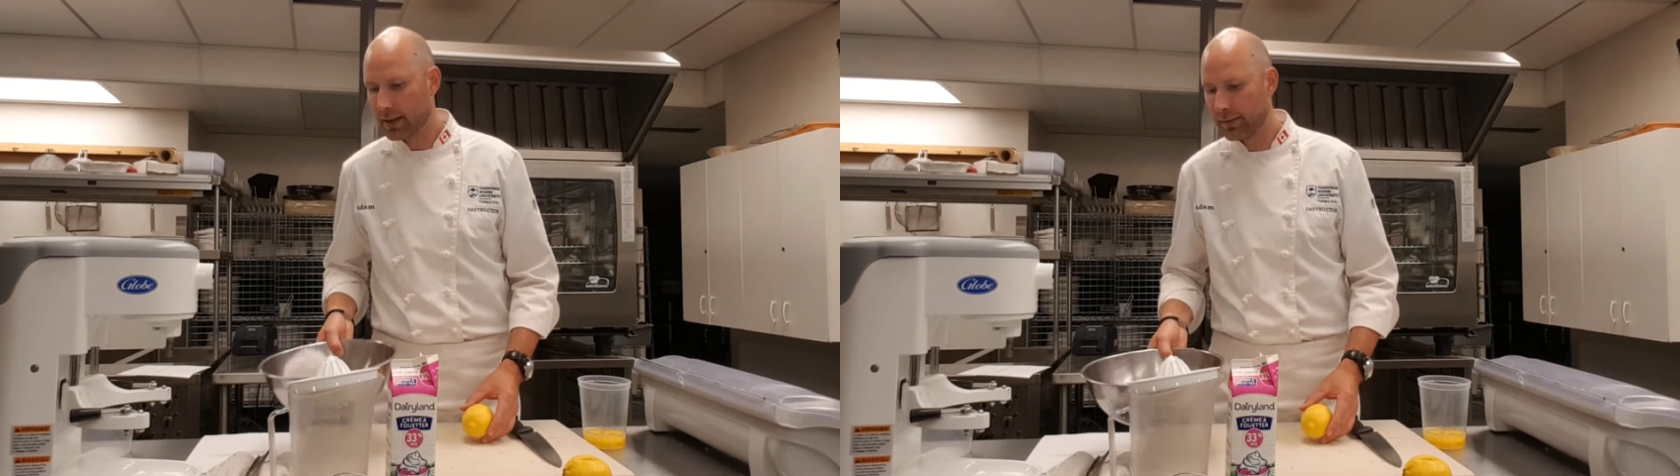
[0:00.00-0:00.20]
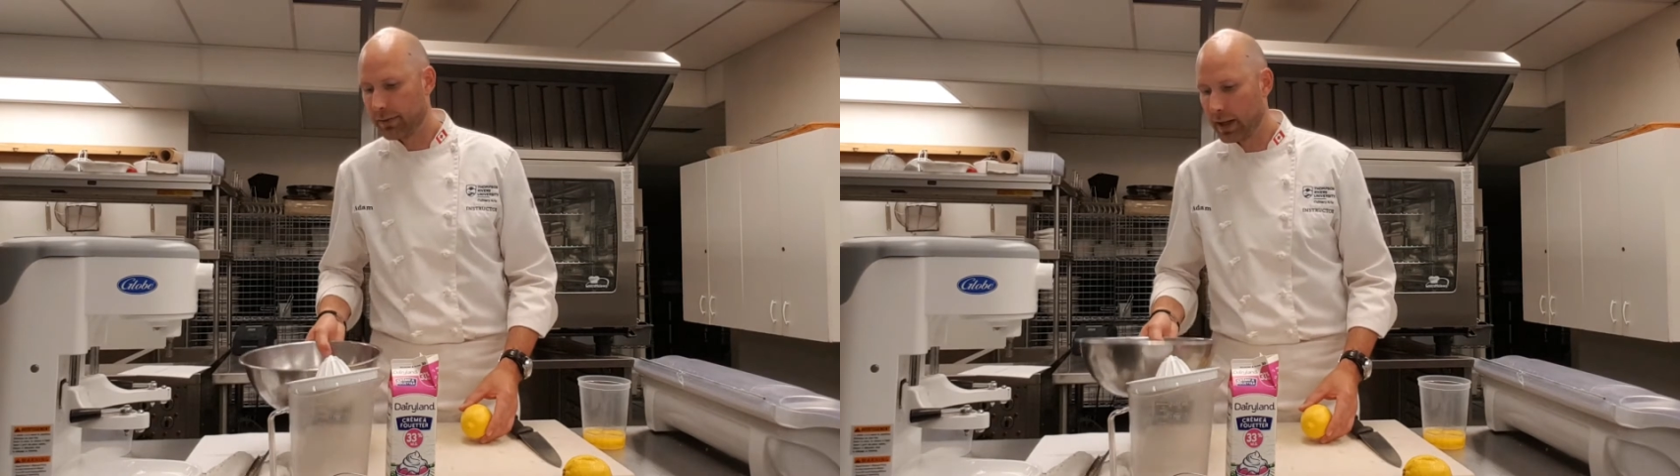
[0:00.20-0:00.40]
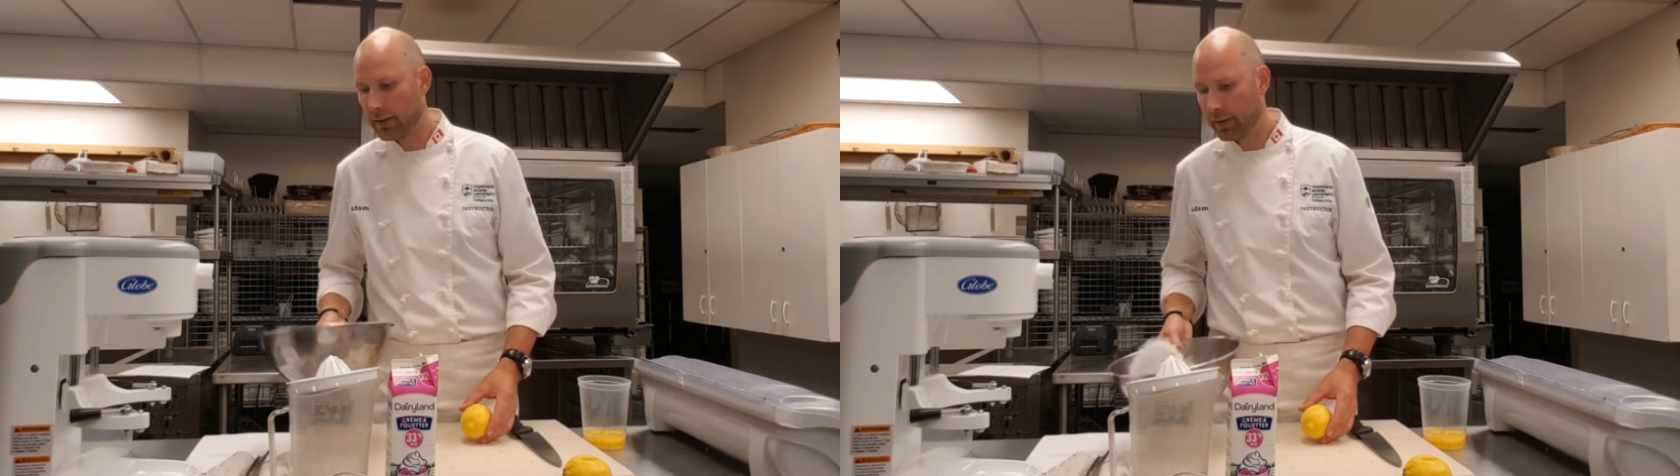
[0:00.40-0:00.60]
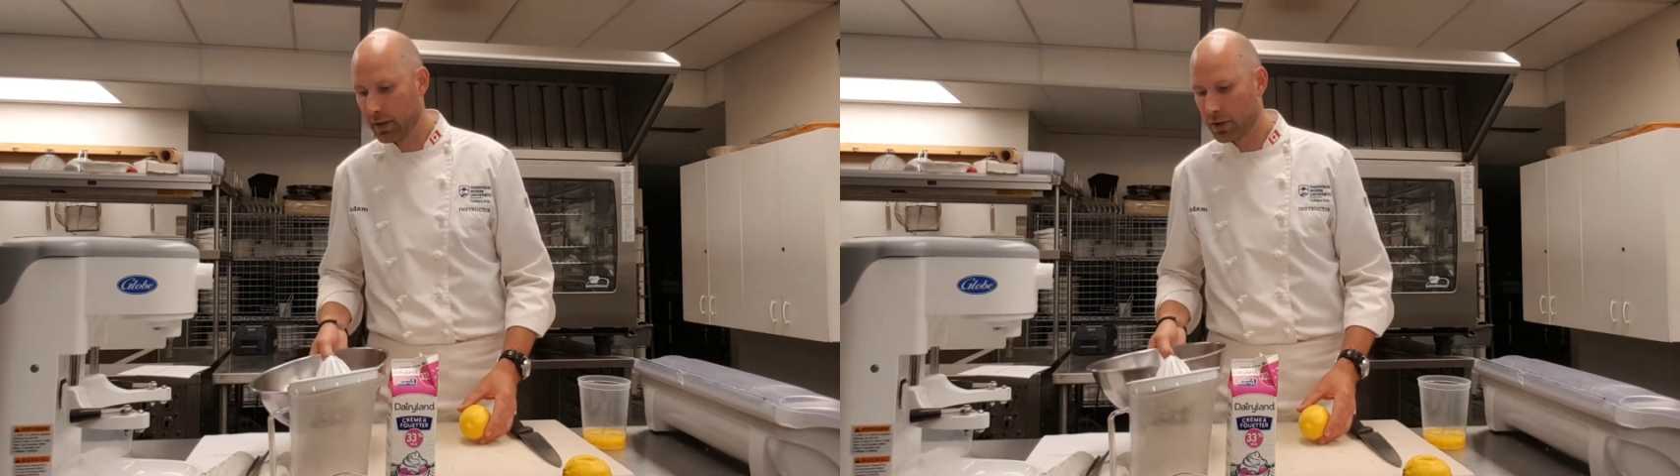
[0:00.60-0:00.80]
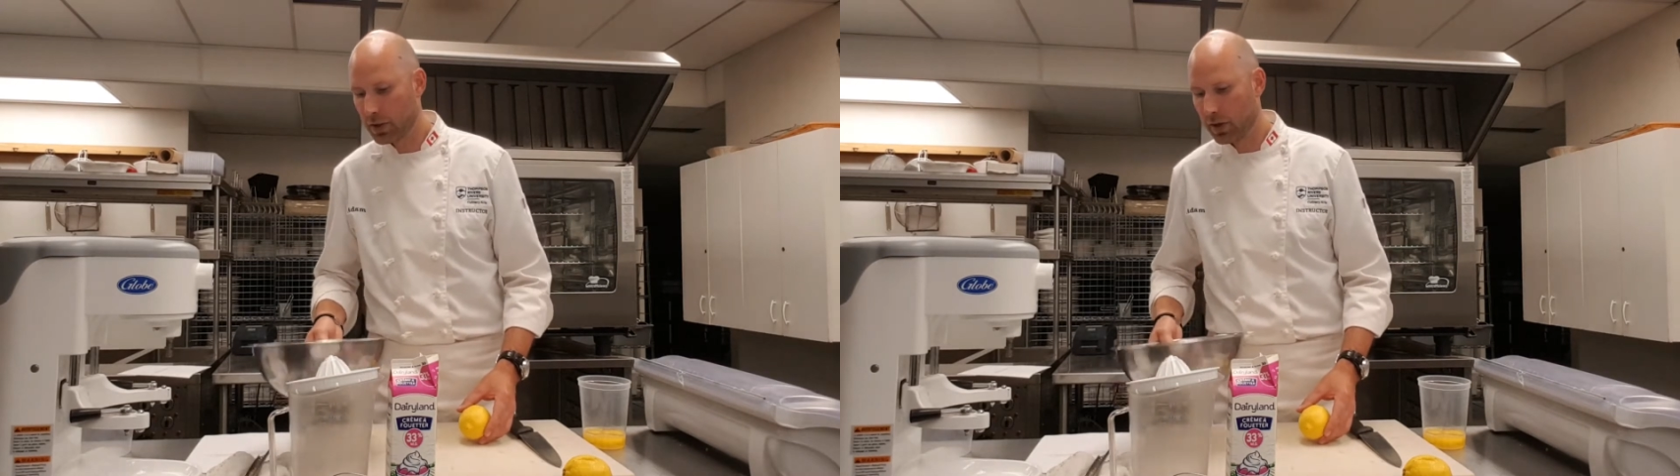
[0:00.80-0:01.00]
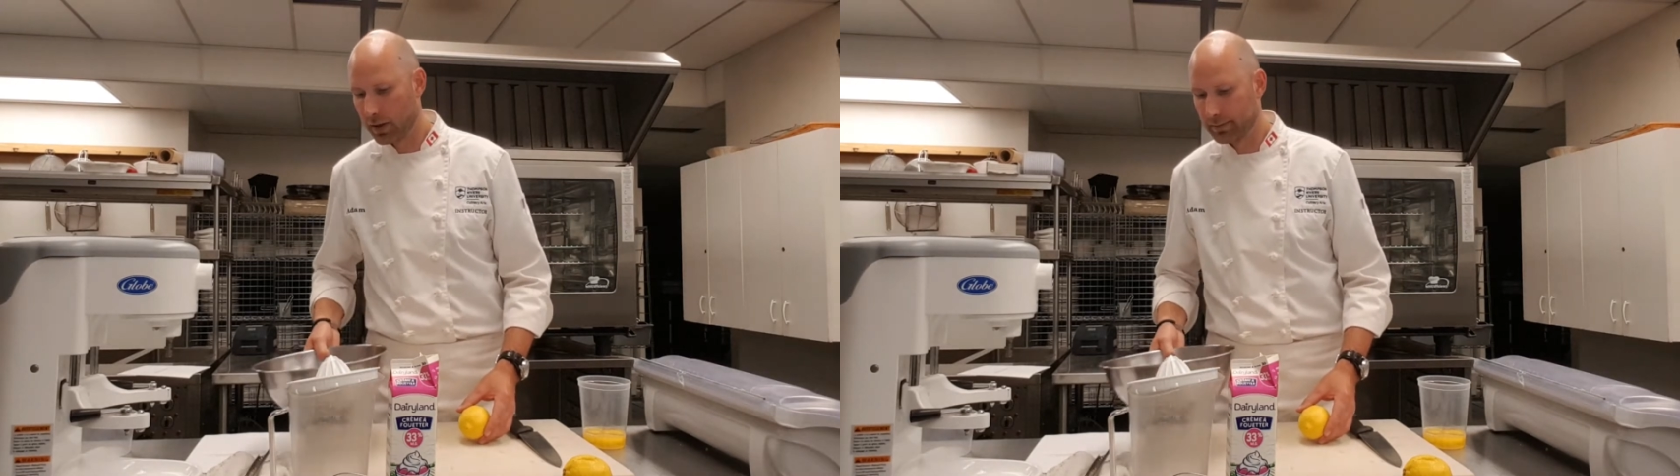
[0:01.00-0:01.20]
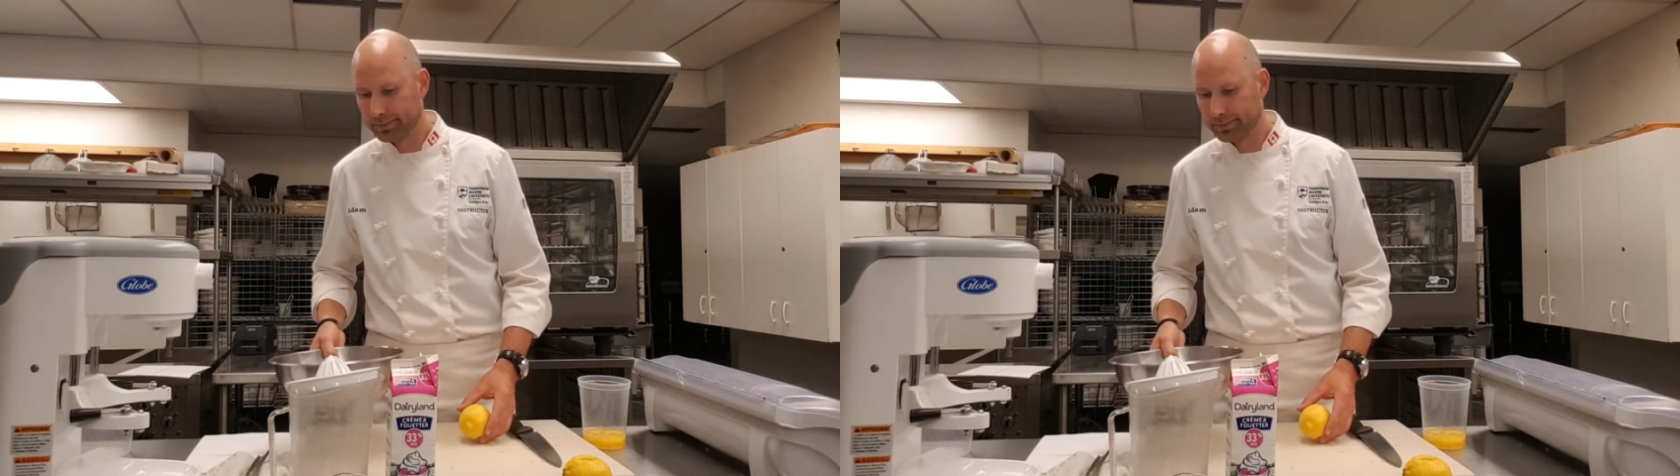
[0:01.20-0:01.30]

and flavor the sugar.